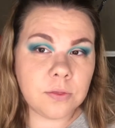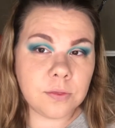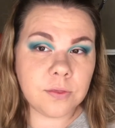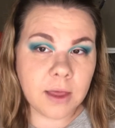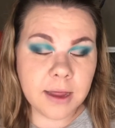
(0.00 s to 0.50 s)

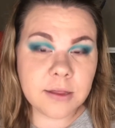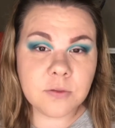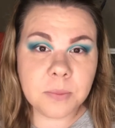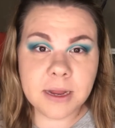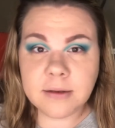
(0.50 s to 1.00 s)
That has
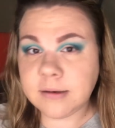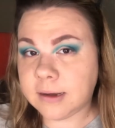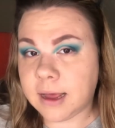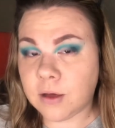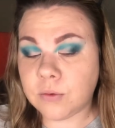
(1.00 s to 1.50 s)
blended
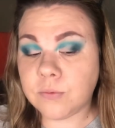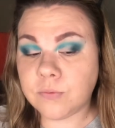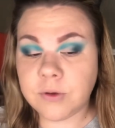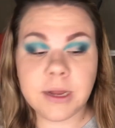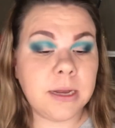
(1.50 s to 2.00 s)
out
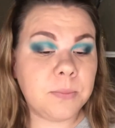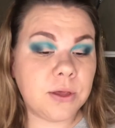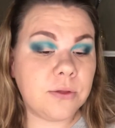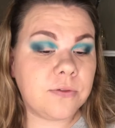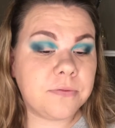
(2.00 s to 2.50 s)
really
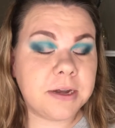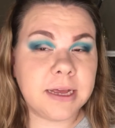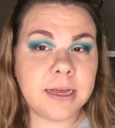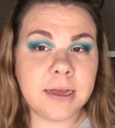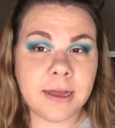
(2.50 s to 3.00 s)

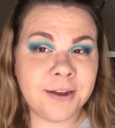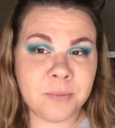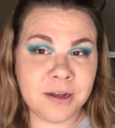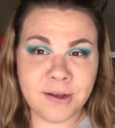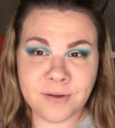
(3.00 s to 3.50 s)
beautifully, and I'm
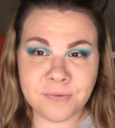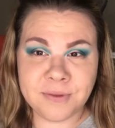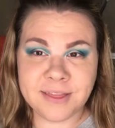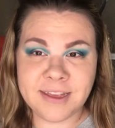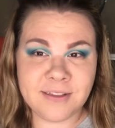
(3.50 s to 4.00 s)
in love
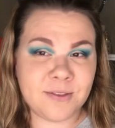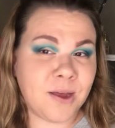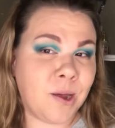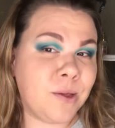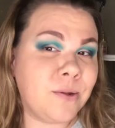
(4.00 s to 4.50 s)
with these
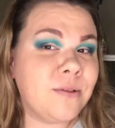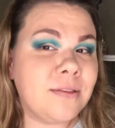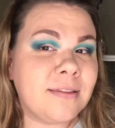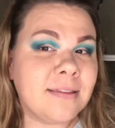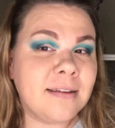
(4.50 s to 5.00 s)

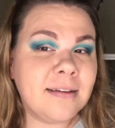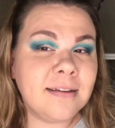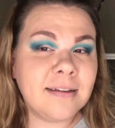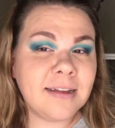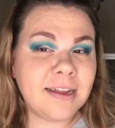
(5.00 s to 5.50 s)
tones.
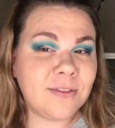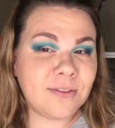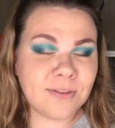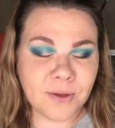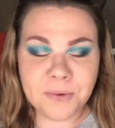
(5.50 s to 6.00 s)
It's
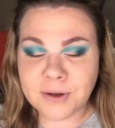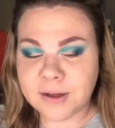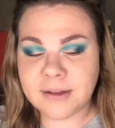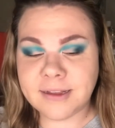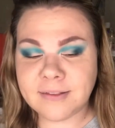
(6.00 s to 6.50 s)
so
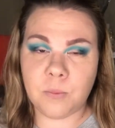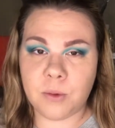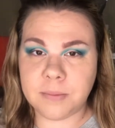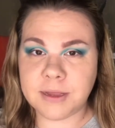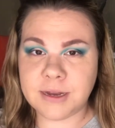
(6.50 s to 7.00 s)
nice.
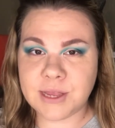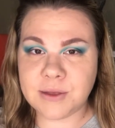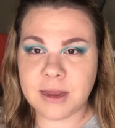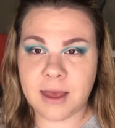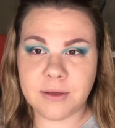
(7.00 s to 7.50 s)
What I'm going to do
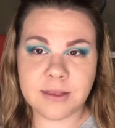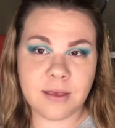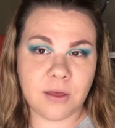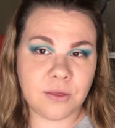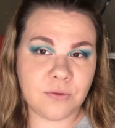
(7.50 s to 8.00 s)
now is
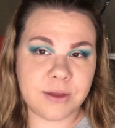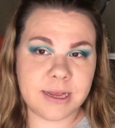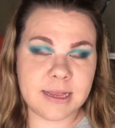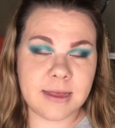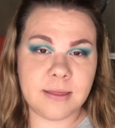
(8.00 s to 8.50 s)
cut the
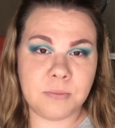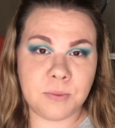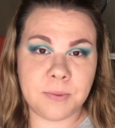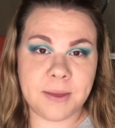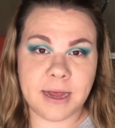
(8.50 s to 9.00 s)
crease, and then we'll
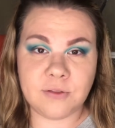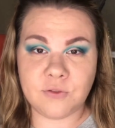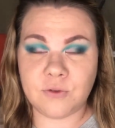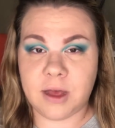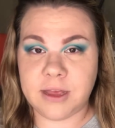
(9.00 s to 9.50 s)
be back to
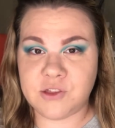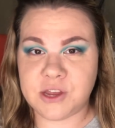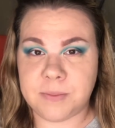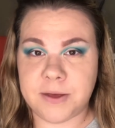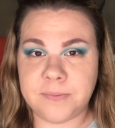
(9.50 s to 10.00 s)
try a shimmer.